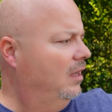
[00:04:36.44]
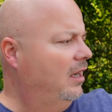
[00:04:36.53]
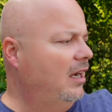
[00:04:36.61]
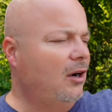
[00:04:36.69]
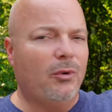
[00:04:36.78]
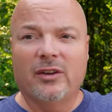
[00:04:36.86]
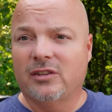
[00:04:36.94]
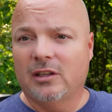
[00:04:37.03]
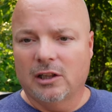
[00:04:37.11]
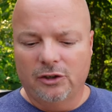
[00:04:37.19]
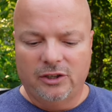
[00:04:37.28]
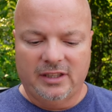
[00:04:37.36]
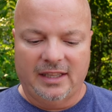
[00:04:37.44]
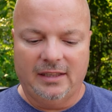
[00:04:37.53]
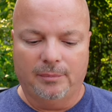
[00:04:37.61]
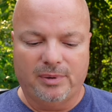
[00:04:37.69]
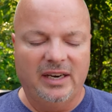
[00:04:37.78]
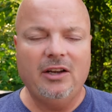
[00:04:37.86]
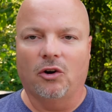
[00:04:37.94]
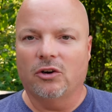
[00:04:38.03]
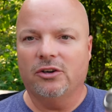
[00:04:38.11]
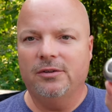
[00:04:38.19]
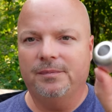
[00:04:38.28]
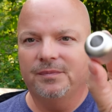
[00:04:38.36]
uh, was included in the
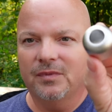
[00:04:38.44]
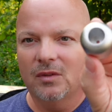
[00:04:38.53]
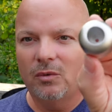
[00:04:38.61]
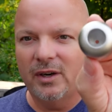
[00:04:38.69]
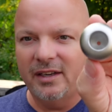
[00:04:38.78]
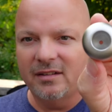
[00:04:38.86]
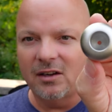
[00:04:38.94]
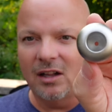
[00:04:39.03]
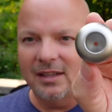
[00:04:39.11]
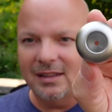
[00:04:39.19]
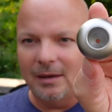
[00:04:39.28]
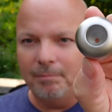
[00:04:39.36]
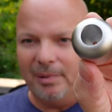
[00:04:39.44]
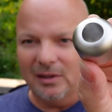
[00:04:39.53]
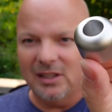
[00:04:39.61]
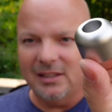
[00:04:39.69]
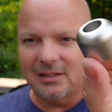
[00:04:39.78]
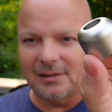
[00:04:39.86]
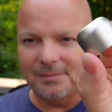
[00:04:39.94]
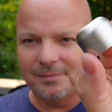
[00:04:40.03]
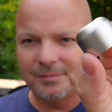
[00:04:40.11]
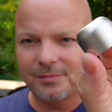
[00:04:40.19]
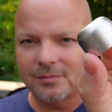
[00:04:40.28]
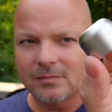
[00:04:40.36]
pre-order, what he's calling the bullet
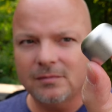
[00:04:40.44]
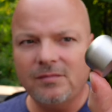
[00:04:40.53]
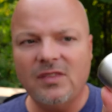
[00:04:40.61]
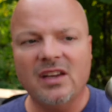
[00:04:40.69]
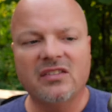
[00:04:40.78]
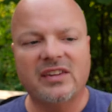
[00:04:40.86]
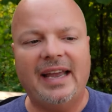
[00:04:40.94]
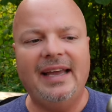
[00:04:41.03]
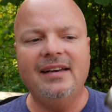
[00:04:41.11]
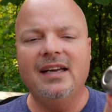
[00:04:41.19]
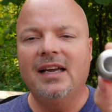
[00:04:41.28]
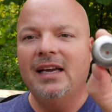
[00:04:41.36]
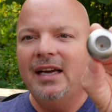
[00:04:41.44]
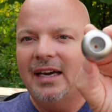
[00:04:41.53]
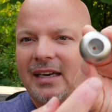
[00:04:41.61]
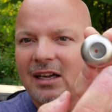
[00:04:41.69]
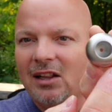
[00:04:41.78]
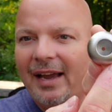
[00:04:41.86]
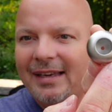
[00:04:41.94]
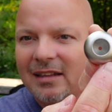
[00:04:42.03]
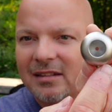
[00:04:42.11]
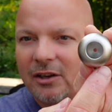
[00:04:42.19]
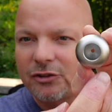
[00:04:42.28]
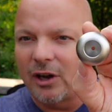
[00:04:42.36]
stand. And I like
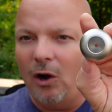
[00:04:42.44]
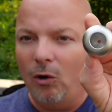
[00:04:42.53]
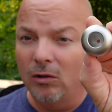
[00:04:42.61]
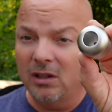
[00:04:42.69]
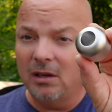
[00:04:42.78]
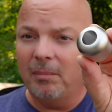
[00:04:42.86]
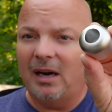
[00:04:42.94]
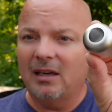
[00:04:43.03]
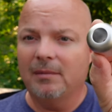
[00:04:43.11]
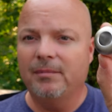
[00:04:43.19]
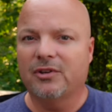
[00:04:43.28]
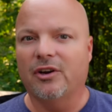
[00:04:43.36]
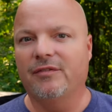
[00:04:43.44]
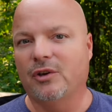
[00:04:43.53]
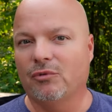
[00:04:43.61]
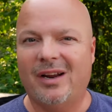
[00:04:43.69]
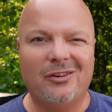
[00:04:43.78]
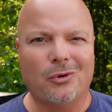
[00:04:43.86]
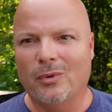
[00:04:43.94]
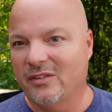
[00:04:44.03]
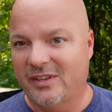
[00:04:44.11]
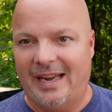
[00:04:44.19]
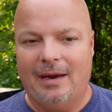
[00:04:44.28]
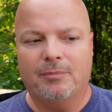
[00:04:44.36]
that there's a hole in the bottom, so if your razor
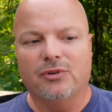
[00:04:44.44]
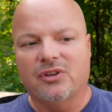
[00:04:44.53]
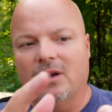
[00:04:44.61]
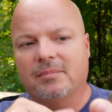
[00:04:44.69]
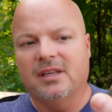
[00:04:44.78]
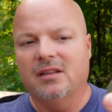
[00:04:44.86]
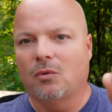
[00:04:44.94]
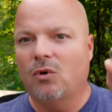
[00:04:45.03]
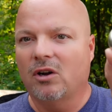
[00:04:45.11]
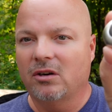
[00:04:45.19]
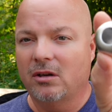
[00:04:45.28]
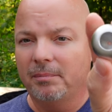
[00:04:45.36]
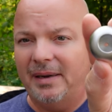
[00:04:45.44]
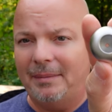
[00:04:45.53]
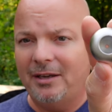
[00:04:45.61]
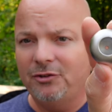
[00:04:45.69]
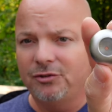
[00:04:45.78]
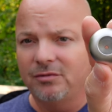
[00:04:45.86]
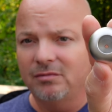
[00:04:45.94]
was damp or something, the water could maybe,